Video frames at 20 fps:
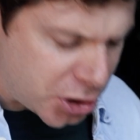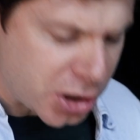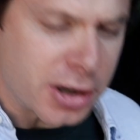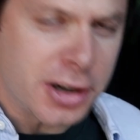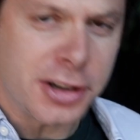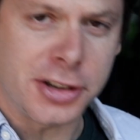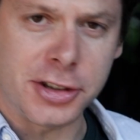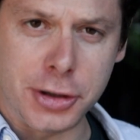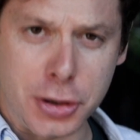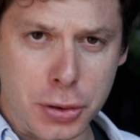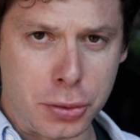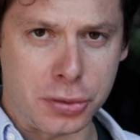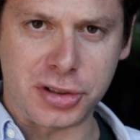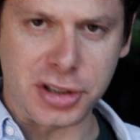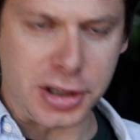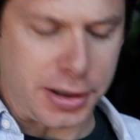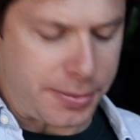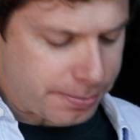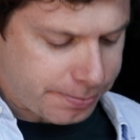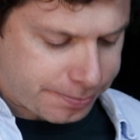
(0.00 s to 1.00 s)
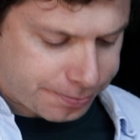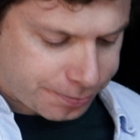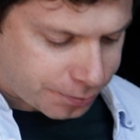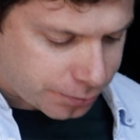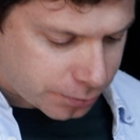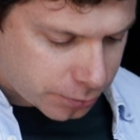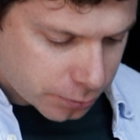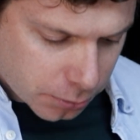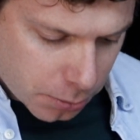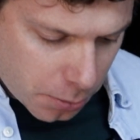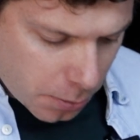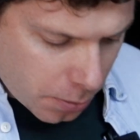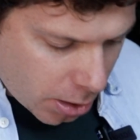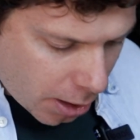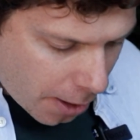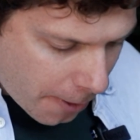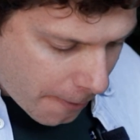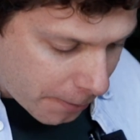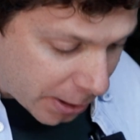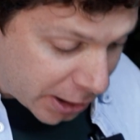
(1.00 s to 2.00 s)
chicken is juicy,
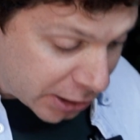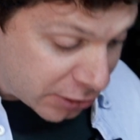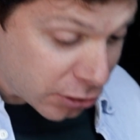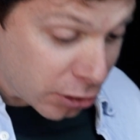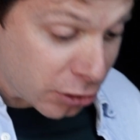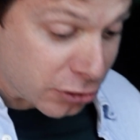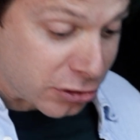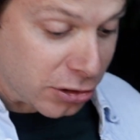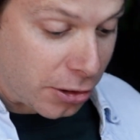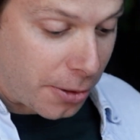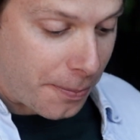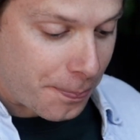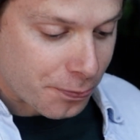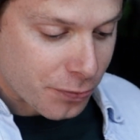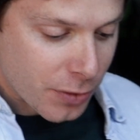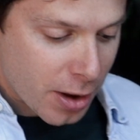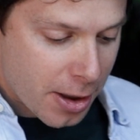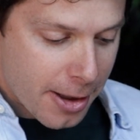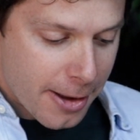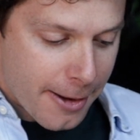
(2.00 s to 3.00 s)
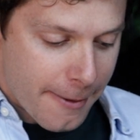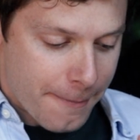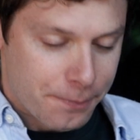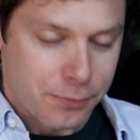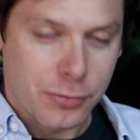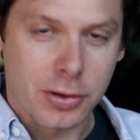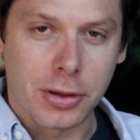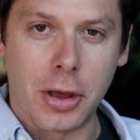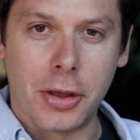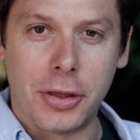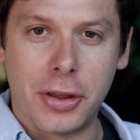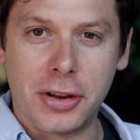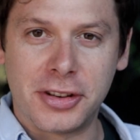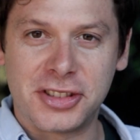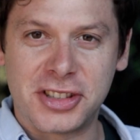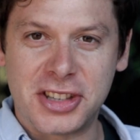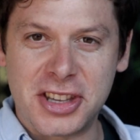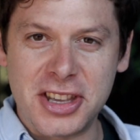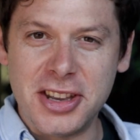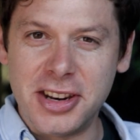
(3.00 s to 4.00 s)
but it's also the
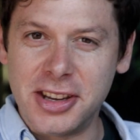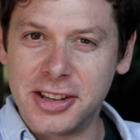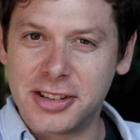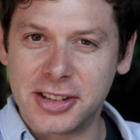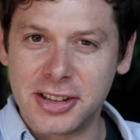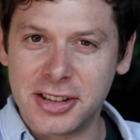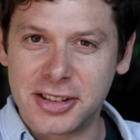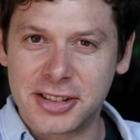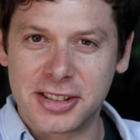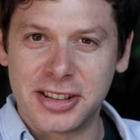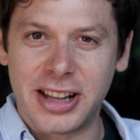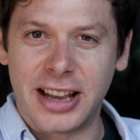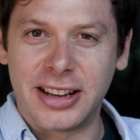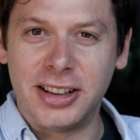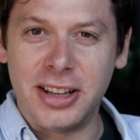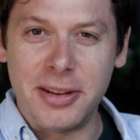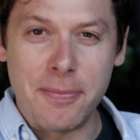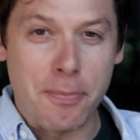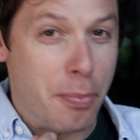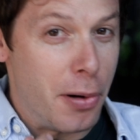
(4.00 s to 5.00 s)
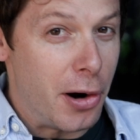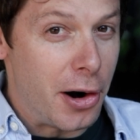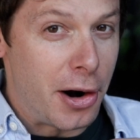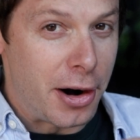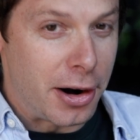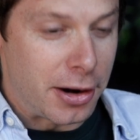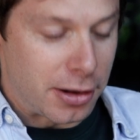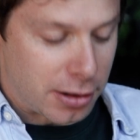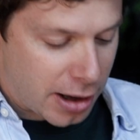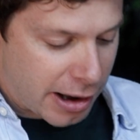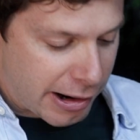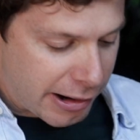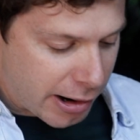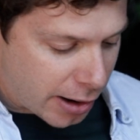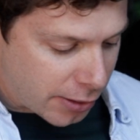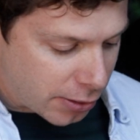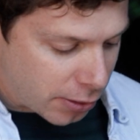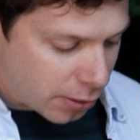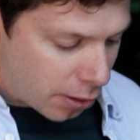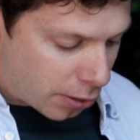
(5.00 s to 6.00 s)
skin is slightly burned,
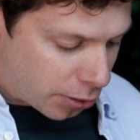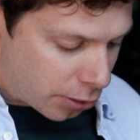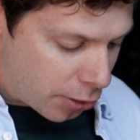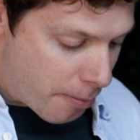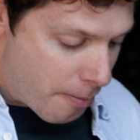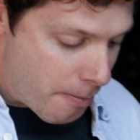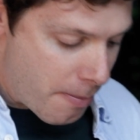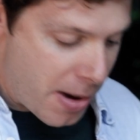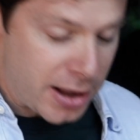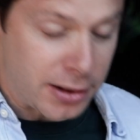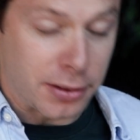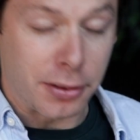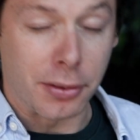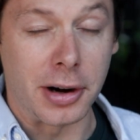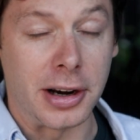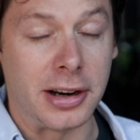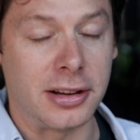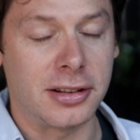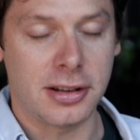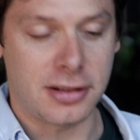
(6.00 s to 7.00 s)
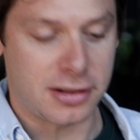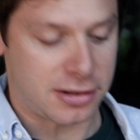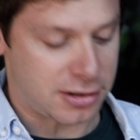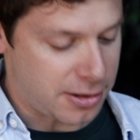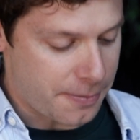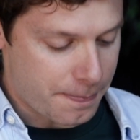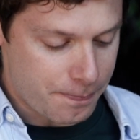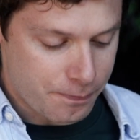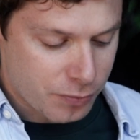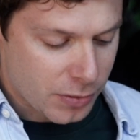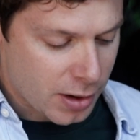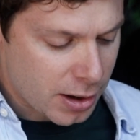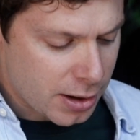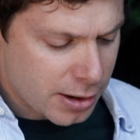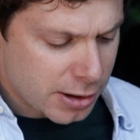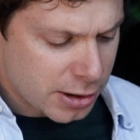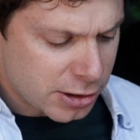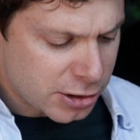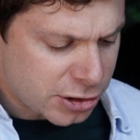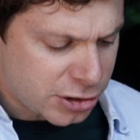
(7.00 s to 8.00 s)
and the mandarins, it's
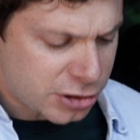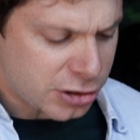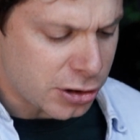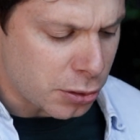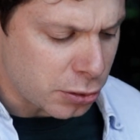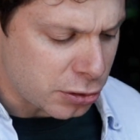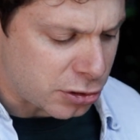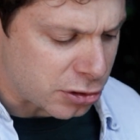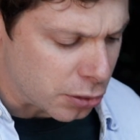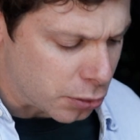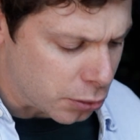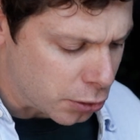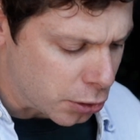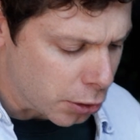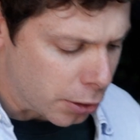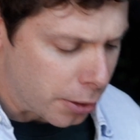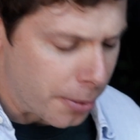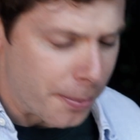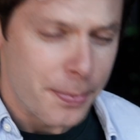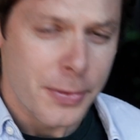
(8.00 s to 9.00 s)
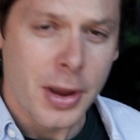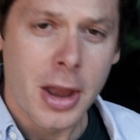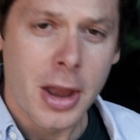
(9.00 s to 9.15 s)
so good.